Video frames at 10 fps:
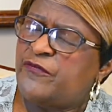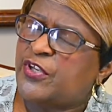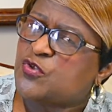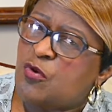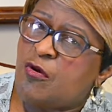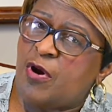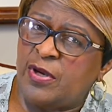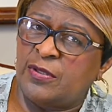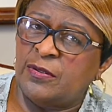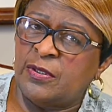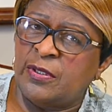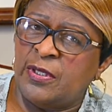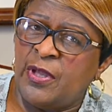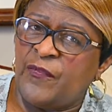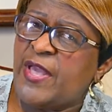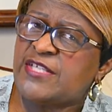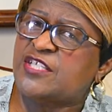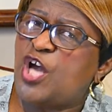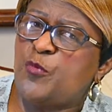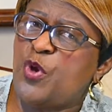victor. Things
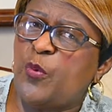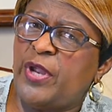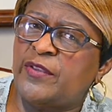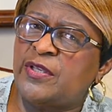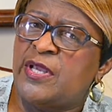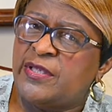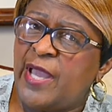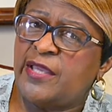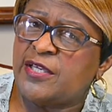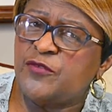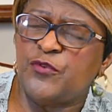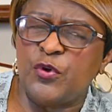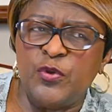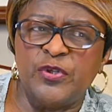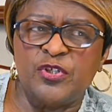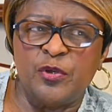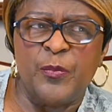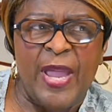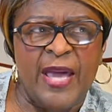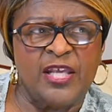come your way that, yeah, it can throw you into a
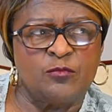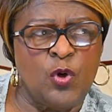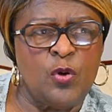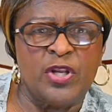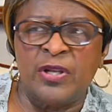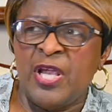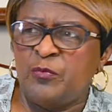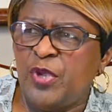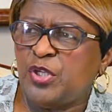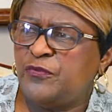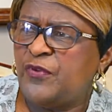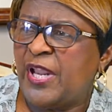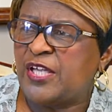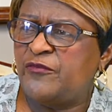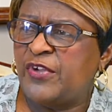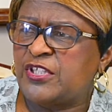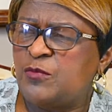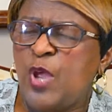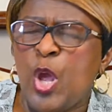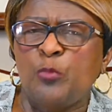panic mode and make you feel like a
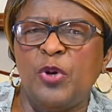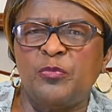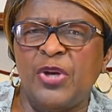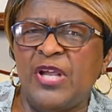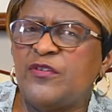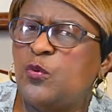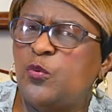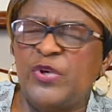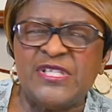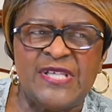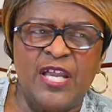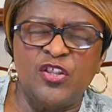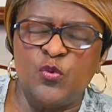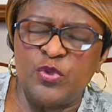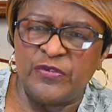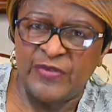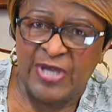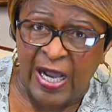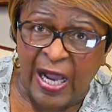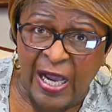victim. But beloved, when we stand on the word of
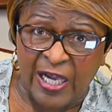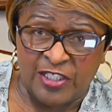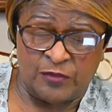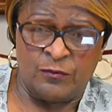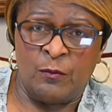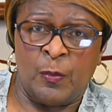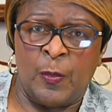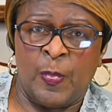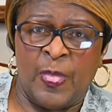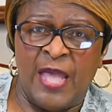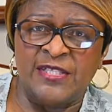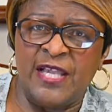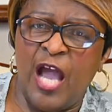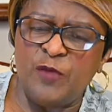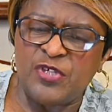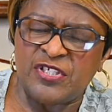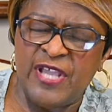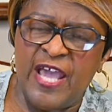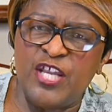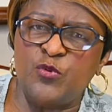God and say, I'm
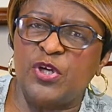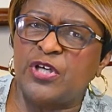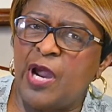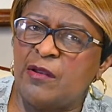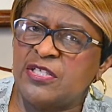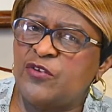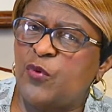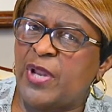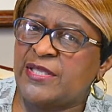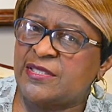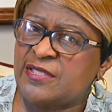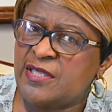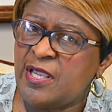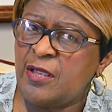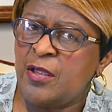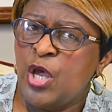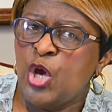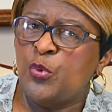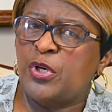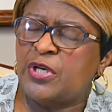standing regardless of what I see,
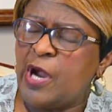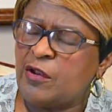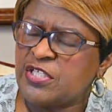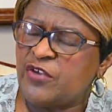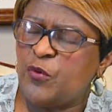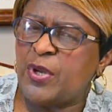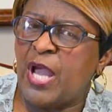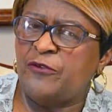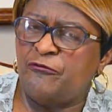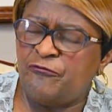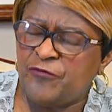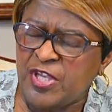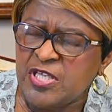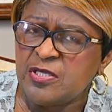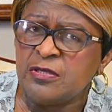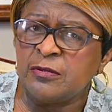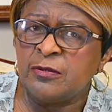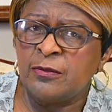regardless of what I feel,